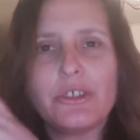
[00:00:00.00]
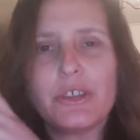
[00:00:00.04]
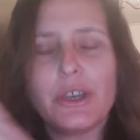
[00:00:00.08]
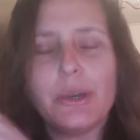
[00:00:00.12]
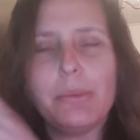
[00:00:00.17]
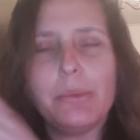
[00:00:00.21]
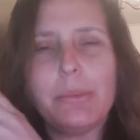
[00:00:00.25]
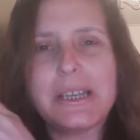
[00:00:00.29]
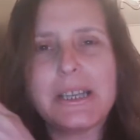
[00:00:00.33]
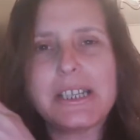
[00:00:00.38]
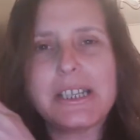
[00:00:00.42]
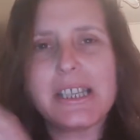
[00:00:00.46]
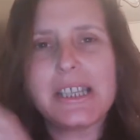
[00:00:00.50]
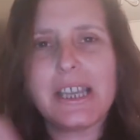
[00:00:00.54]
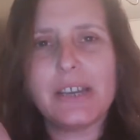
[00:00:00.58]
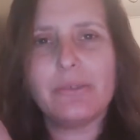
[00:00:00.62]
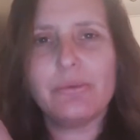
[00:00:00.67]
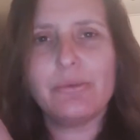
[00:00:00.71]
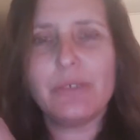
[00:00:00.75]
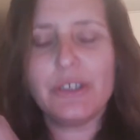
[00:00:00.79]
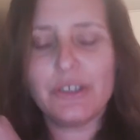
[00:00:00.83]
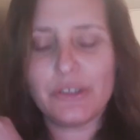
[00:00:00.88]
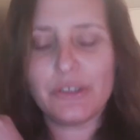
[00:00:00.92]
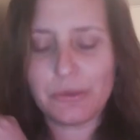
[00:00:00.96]
Going back to that
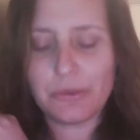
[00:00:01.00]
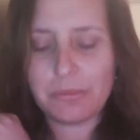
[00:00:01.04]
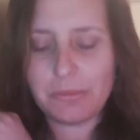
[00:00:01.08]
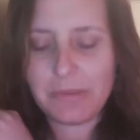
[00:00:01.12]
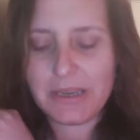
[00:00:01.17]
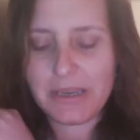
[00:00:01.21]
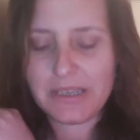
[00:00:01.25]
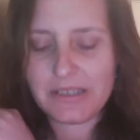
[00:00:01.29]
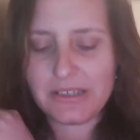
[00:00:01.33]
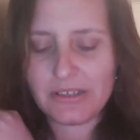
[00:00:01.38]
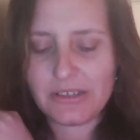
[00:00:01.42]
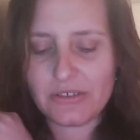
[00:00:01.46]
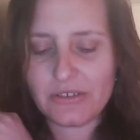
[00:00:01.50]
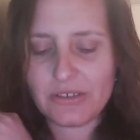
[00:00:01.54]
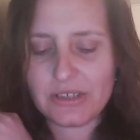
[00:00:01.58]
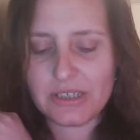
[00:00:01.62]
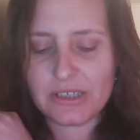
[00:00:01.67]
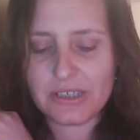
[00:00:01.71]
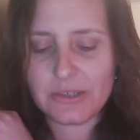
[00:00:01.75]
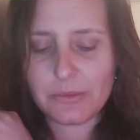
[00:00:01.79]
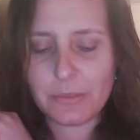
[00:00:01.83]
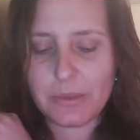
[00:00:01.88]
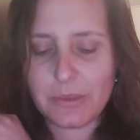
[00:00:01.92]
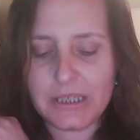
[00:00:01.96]
original message
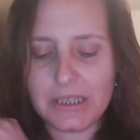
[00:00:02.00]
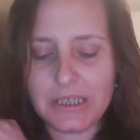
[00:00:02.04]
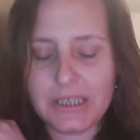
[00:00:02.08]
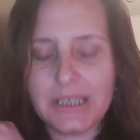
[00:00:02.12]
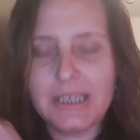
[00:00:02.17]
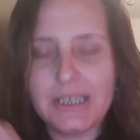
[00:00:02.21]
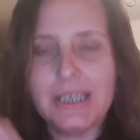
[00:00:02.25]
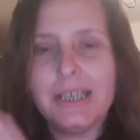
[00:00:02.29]
this week,